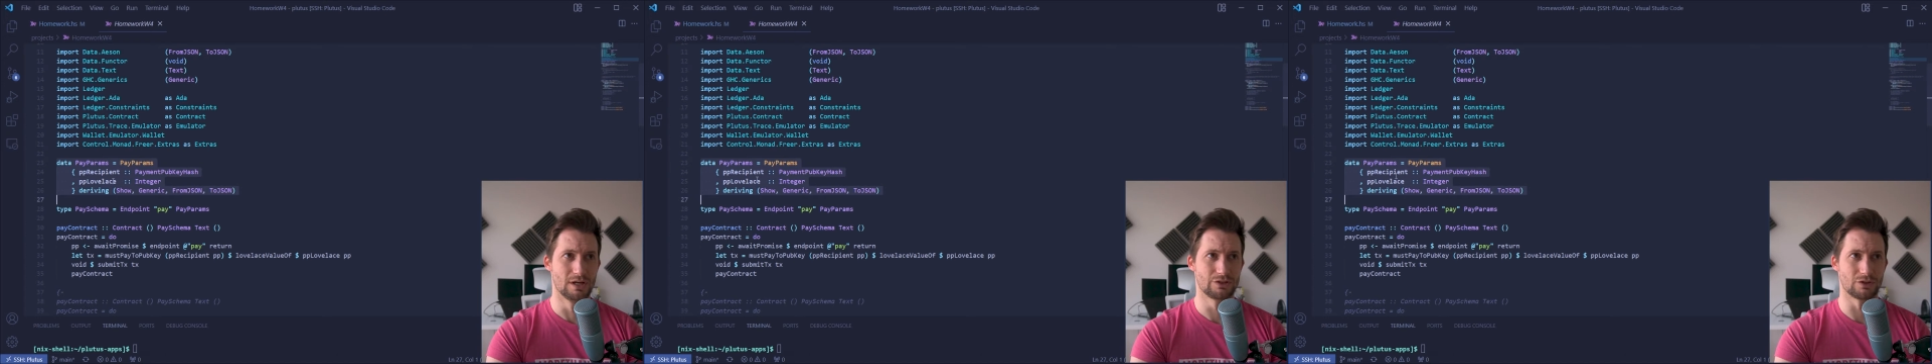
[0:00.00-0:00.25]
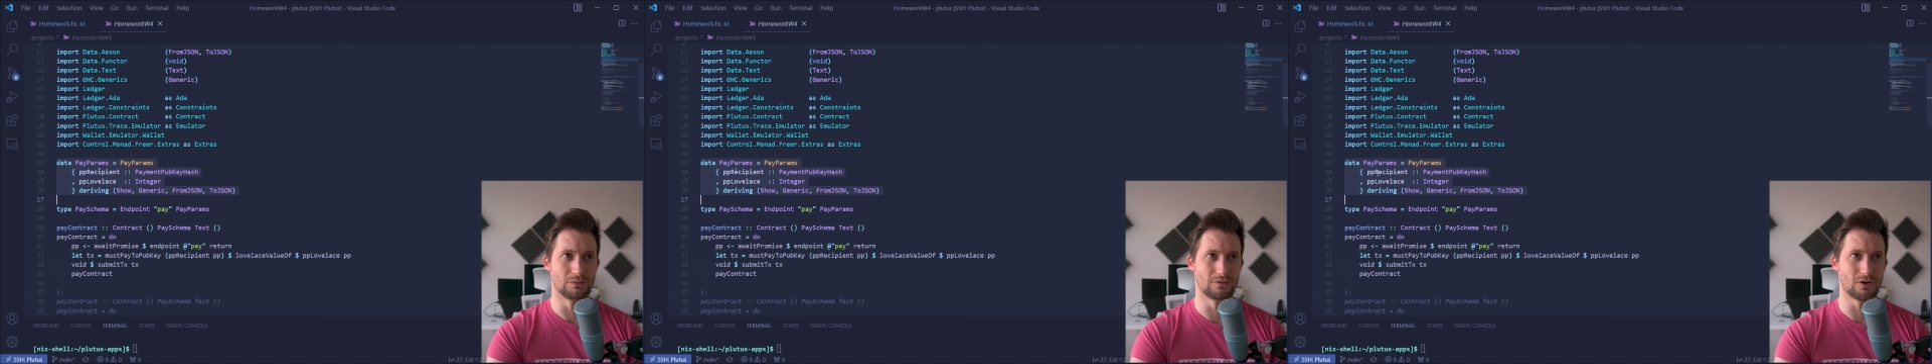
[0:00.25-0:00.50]

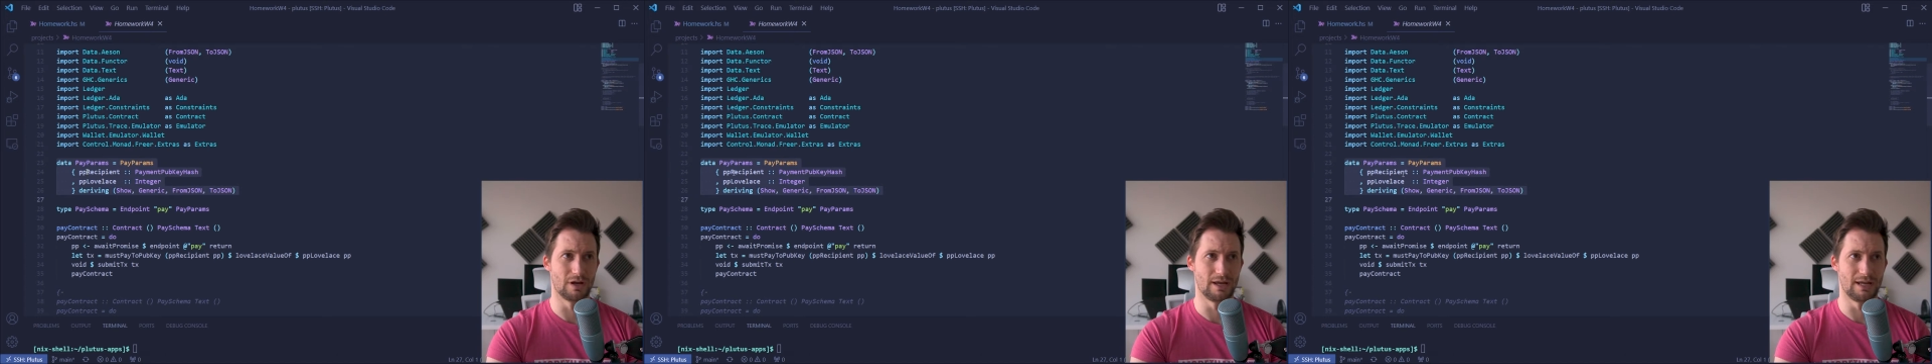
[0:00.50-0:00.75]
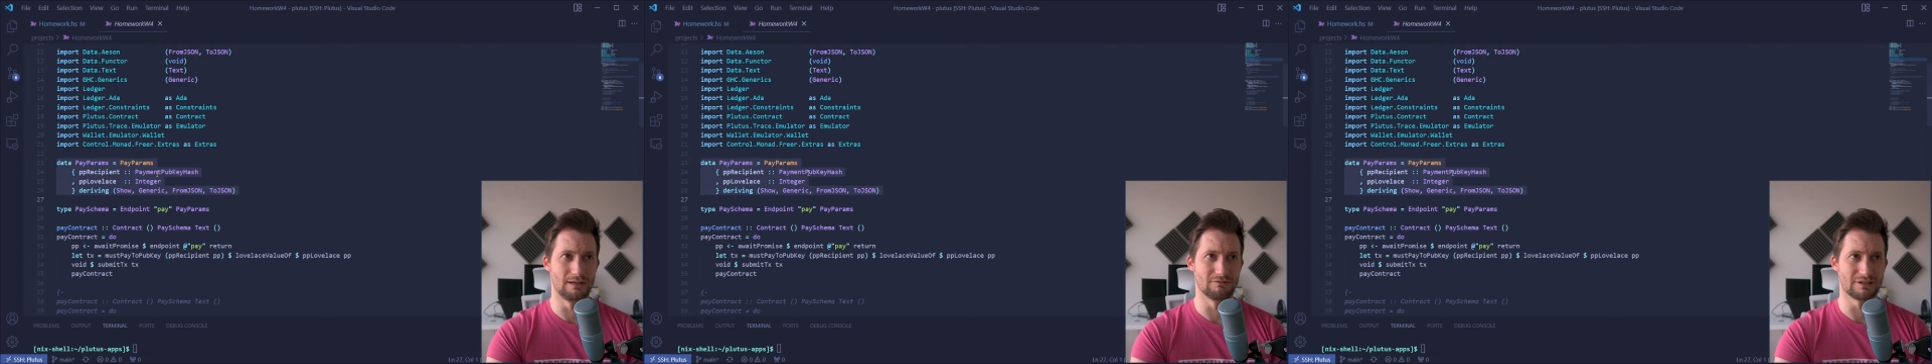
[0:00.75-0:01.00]
So we've got
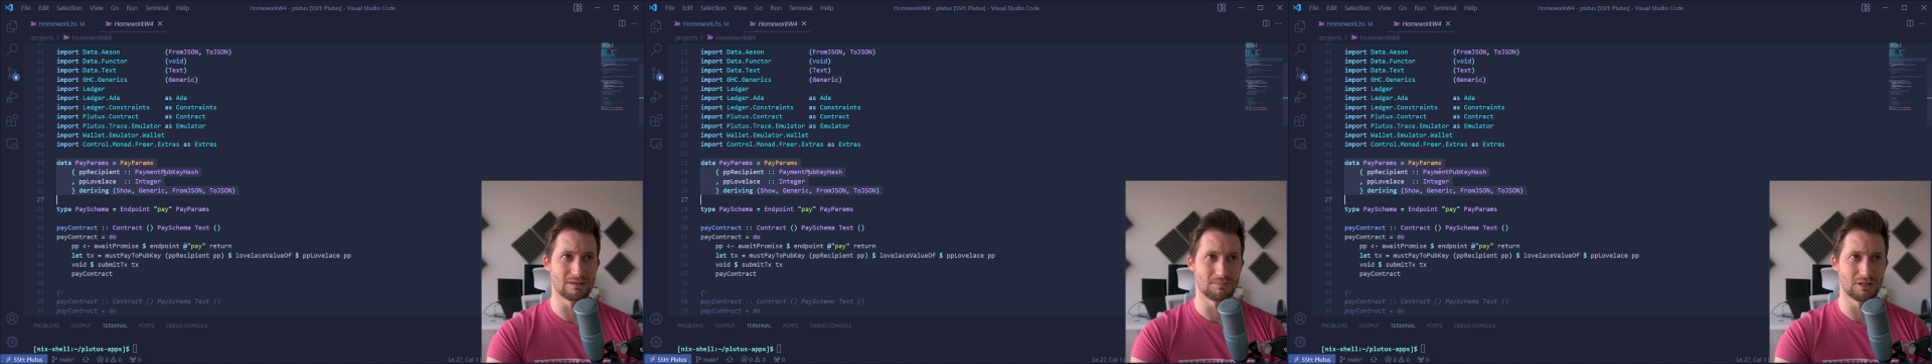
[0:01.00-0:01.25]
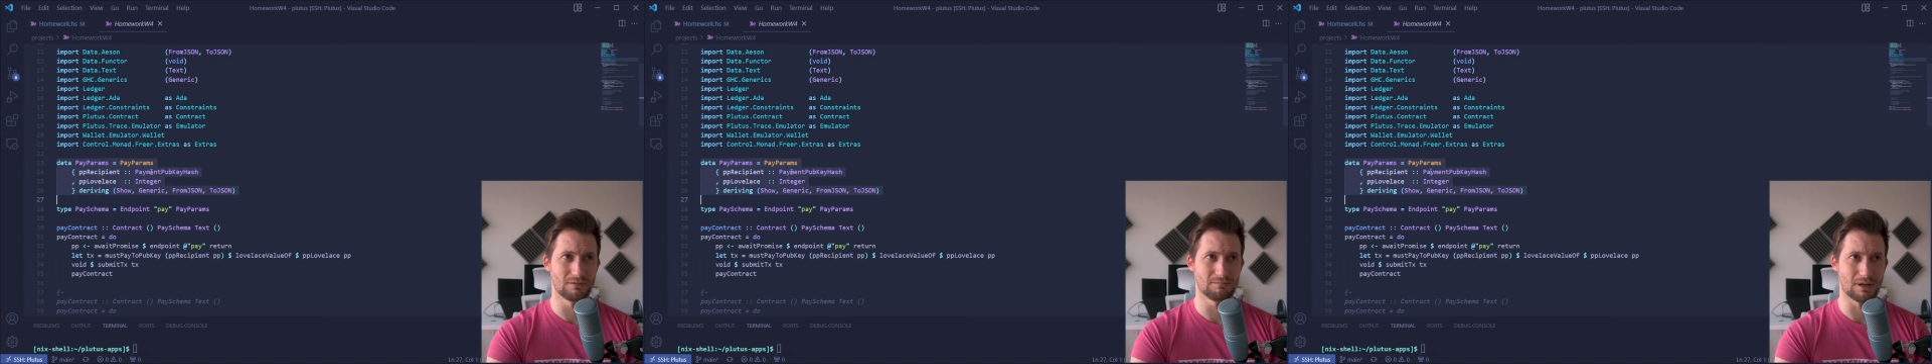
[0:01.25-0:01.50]
a
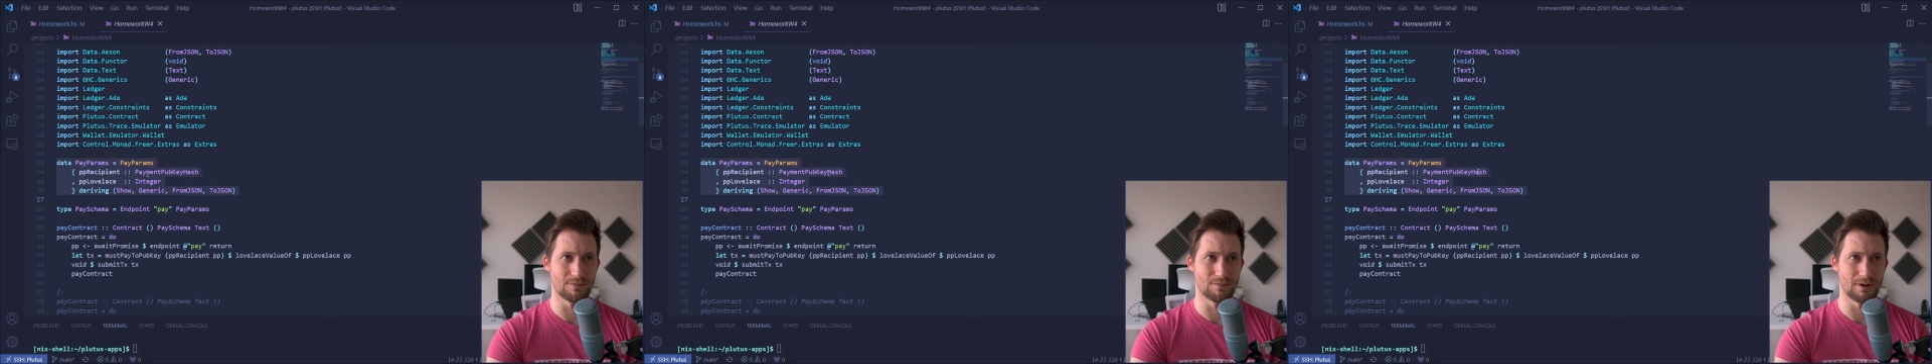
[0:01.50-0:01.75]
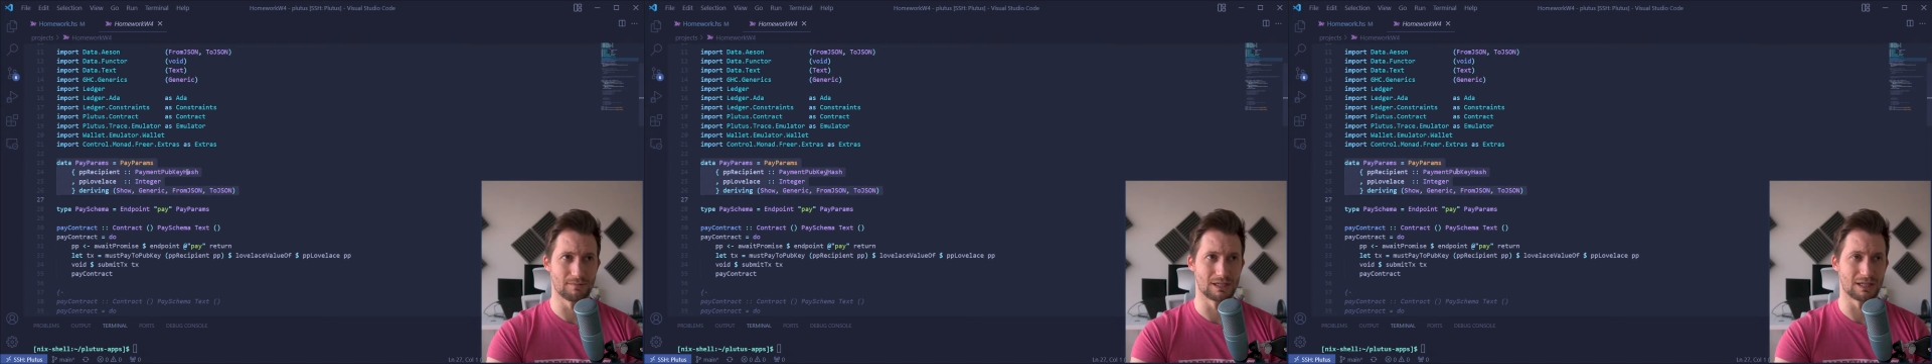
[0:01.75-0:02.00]
recipient, payment
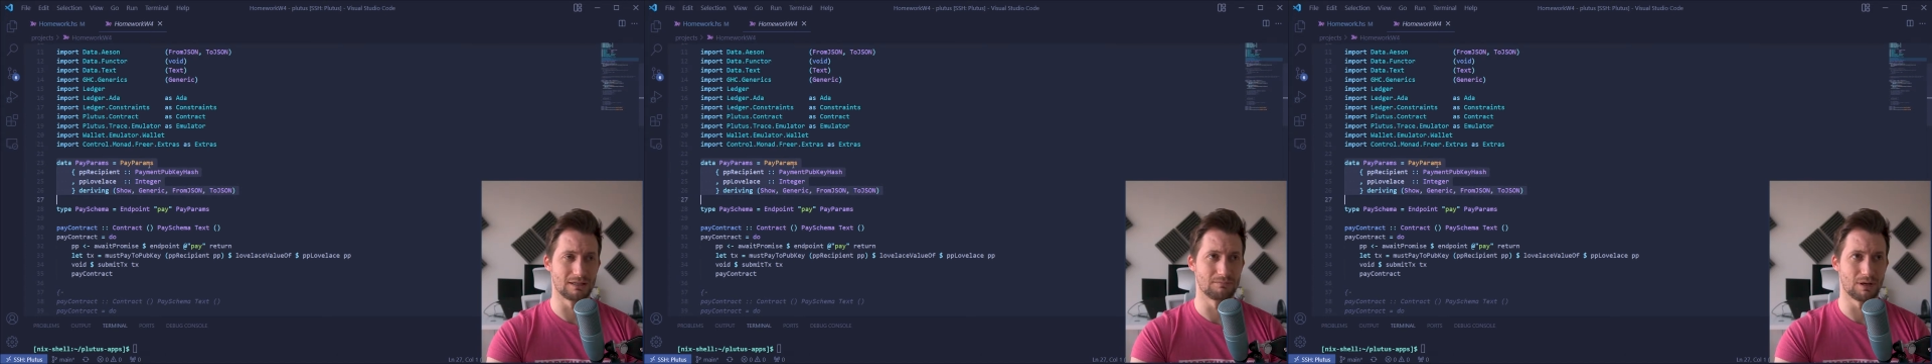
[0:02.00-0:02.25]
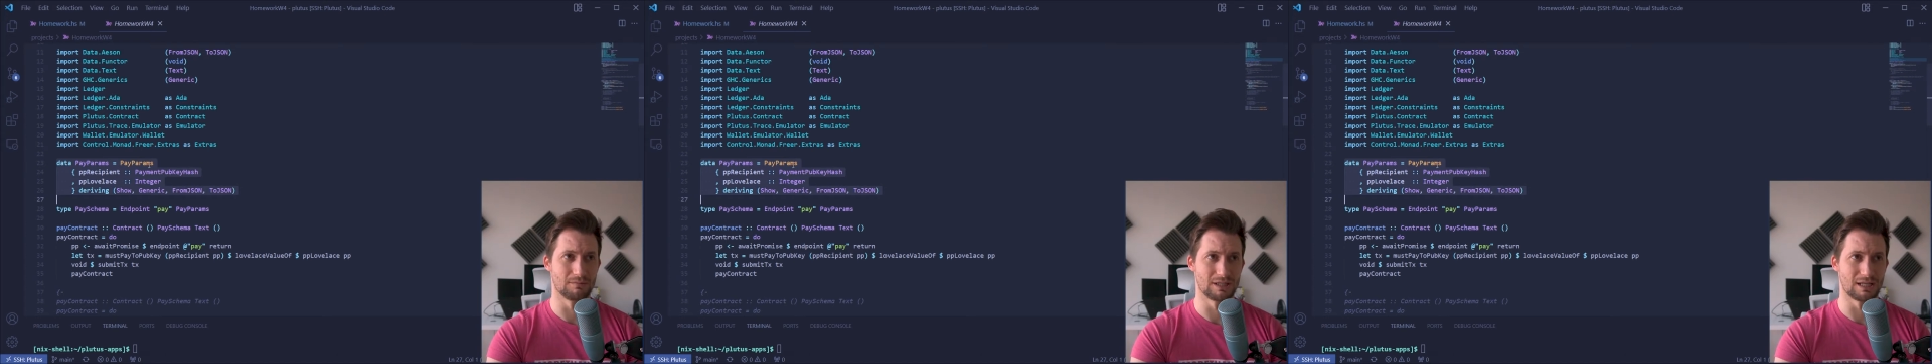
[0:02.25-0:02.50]

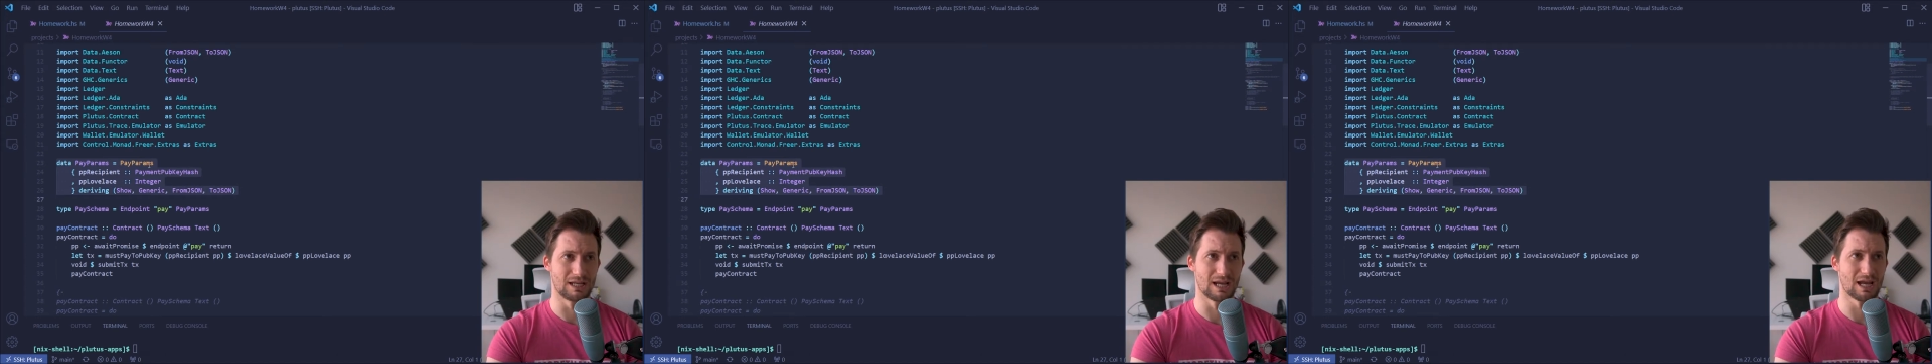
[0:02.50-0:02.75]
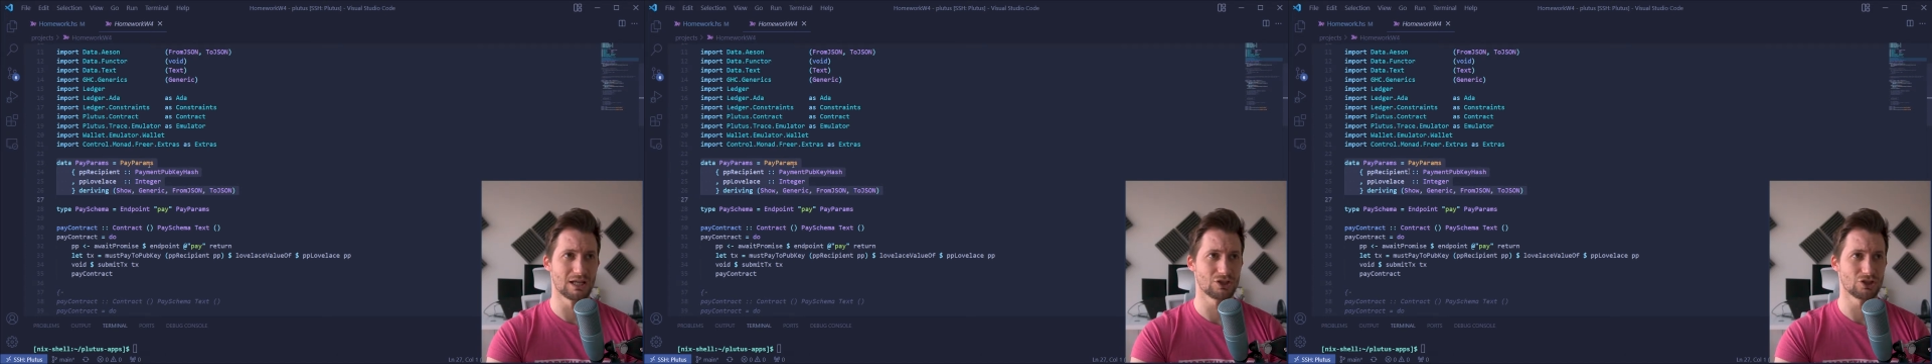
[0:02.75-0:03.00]
public key
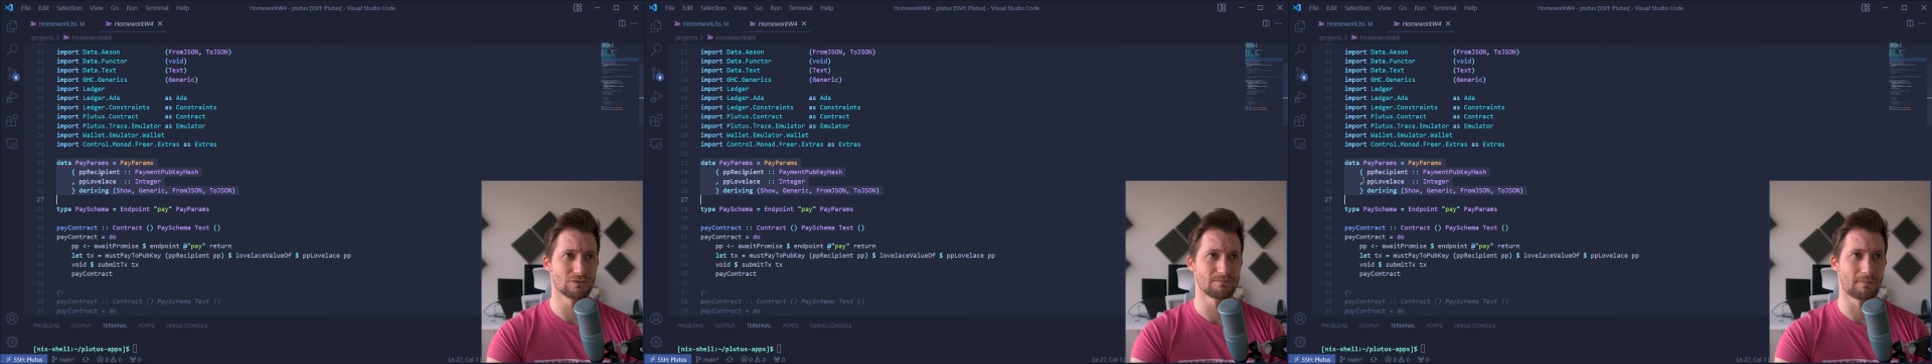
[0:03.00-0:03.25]
hash,